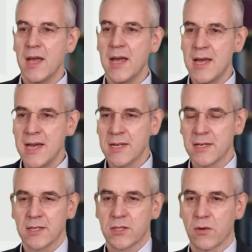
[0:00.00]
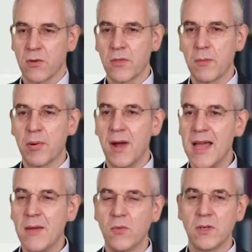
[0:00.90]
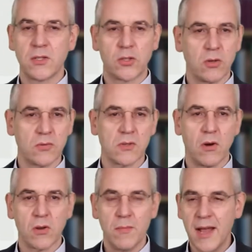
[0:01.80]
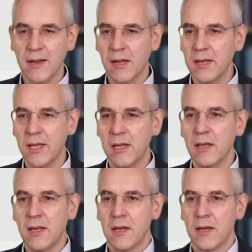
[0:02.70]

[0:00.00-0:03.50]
And uh, so the prime is chosen automatically,